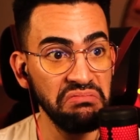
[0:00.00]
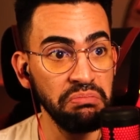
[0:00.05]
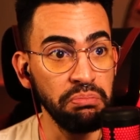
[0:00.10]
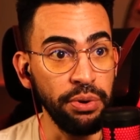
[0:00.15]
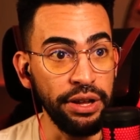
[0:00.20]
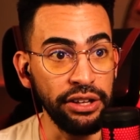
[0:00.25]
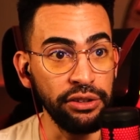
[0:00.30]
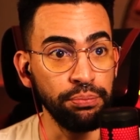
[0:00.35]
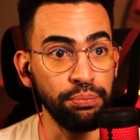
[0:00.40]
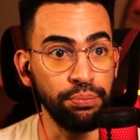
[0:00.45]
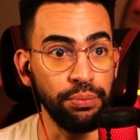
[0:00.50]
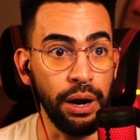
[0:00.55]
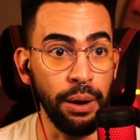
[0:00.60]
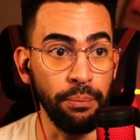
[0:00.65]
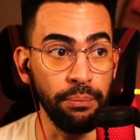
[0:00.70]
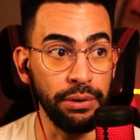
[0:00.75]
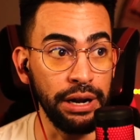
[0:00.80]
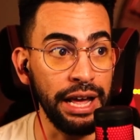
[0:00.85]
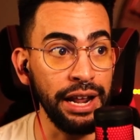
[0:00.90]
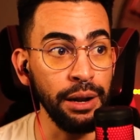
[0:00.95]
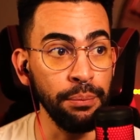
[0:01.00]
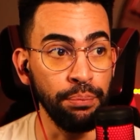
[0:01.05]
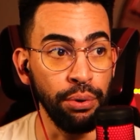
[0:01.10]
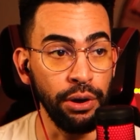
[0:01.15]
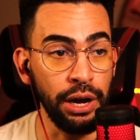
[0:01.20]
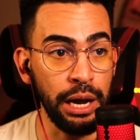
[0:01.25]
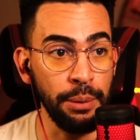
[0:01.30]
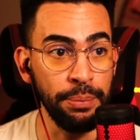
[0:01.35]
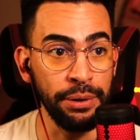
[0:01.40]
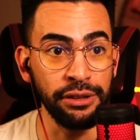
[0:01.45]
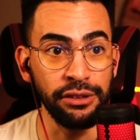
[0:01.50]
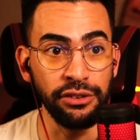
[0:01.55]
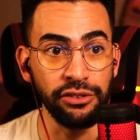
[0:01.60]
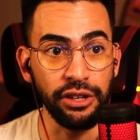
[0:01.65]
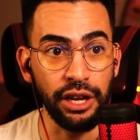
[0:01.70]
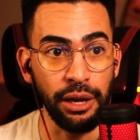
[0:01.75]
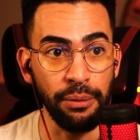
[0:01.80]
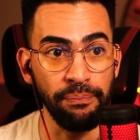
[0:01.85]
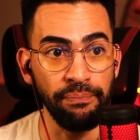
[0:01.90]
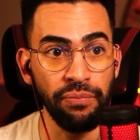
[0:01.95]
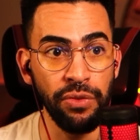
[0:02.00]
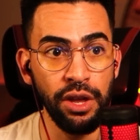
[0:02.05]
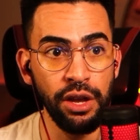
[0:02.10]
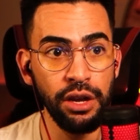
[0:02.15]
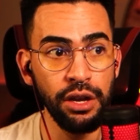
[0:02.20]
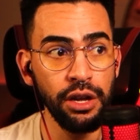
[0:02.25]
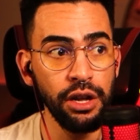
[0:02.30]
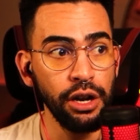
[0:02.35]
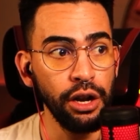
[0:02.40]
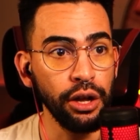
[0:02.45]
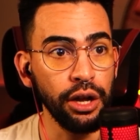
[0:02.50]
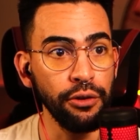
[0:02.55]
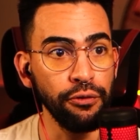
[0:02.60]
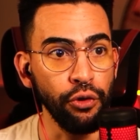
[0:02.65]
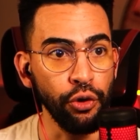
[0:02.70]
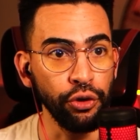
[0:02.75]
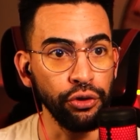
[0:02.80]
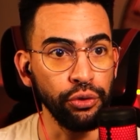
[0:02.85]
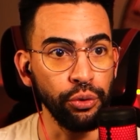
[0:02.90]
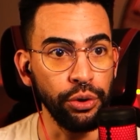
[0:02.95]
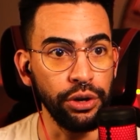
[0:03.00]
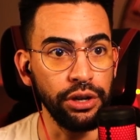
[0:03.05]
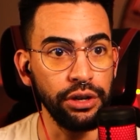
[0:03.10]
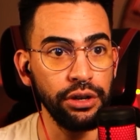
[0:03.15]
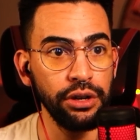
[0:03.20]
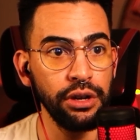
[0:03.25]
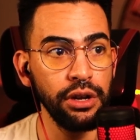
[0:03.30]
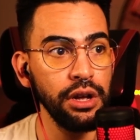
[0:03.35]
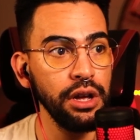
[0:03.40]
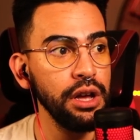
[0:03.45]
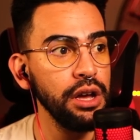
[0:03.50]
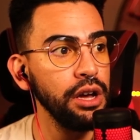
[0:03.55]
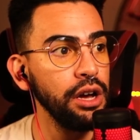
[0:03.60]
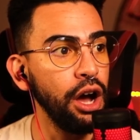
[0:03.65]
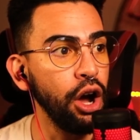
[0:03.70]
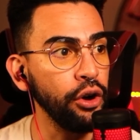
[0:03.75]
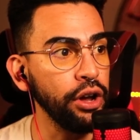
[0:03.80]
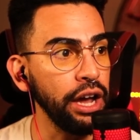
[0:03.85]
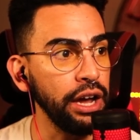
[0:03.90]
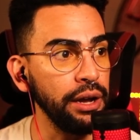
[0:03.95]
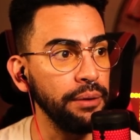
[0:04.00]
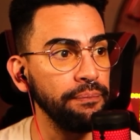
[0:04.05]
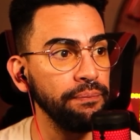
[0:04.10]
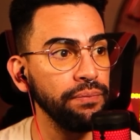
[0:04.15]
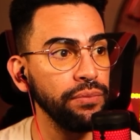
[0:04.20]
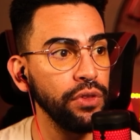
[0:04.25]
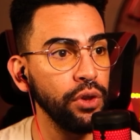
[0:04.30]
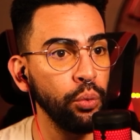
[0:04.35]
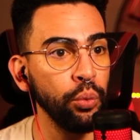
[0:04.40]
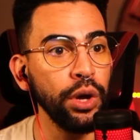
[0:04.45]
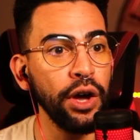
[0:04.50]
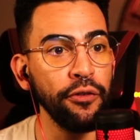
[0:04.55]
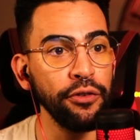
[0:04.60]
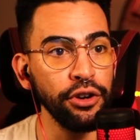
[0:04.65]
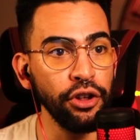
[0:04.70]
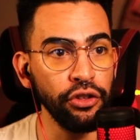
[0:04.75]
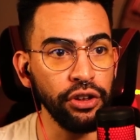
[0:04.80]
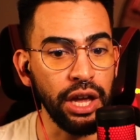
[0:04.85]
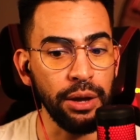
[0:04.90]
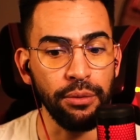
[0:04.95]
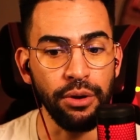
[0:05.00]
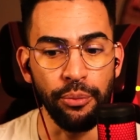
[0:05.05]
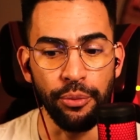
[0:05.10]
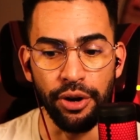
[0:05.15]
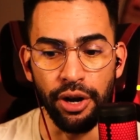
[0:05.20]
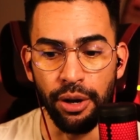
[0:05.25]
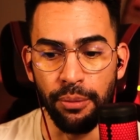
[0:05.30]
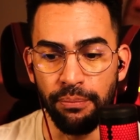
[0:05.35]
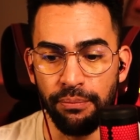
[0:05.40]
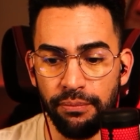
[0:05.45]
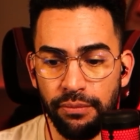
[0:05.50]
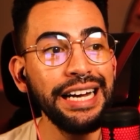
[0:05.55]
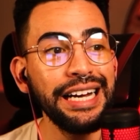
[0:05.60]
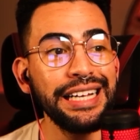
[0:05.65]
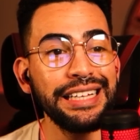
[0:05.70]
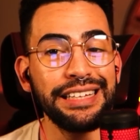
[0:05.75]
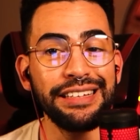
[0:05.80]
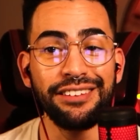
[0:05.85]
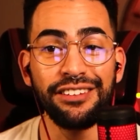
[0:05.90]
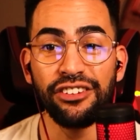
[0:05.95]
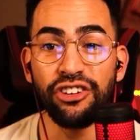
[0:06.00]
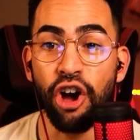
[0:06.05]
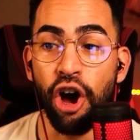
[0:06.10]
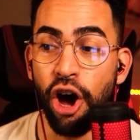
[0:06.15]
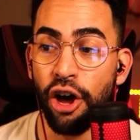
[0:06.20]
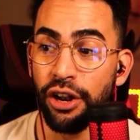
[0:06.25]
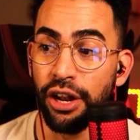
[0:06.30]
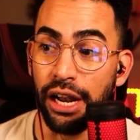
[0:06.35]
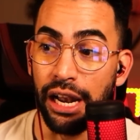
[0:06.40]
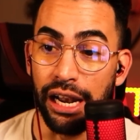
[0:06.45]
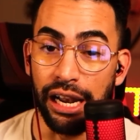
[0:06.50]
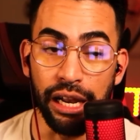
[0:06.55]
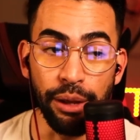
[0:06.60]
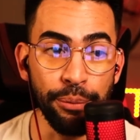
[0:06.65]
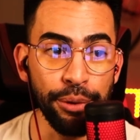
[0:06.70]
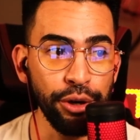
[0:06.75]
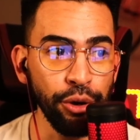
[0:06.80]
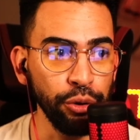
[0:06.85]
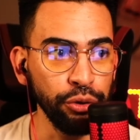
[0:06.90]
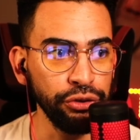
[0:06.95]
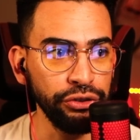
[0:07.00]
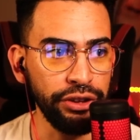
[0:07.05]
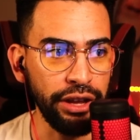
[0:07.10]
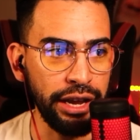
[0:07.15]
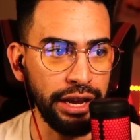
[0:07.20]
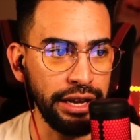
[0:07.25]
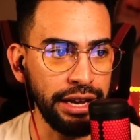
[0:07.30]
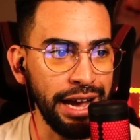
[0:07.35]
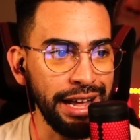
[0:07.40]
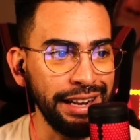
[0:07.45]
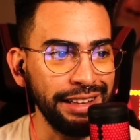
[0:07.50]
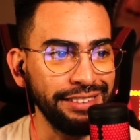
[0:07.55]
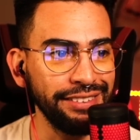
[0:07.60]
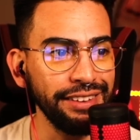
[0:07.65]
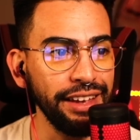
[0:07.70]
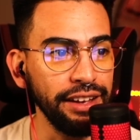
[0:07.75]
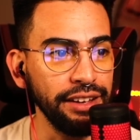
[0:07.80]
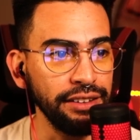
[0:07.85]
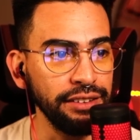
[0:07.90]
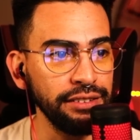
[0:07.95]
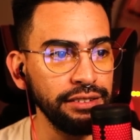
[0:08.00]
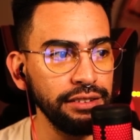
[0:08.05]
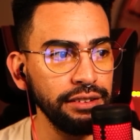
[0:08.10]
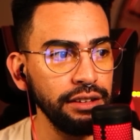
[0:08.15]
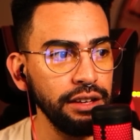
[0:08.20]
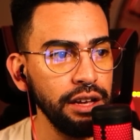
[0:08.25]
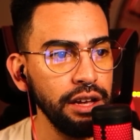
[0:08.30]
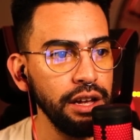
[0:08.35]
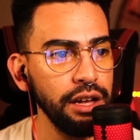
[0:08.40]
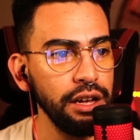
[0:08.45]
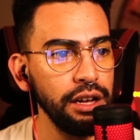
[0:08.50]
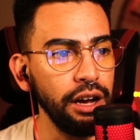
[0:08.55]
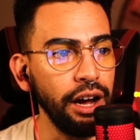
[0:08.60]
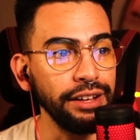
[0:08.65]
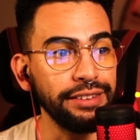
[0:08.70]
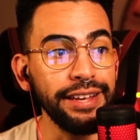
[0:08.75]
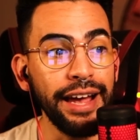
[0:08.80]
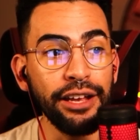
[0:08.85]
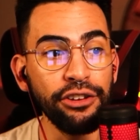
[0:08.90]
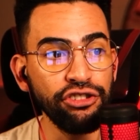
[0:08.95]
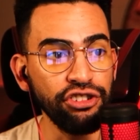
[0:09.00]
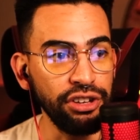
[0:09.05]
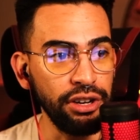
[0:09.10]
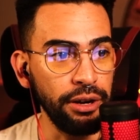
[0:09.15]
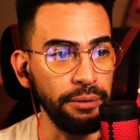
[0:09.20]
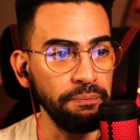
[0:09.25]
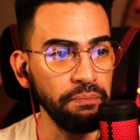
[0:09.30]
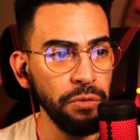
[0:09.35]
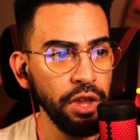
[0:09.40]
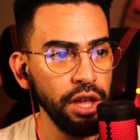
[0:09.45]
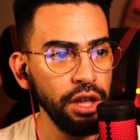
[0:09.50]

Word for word: But I'm glad I, I picked this game. Looking forward to it. Okay, we have another game coming up. This is called Liminal State, and it says, "Attention."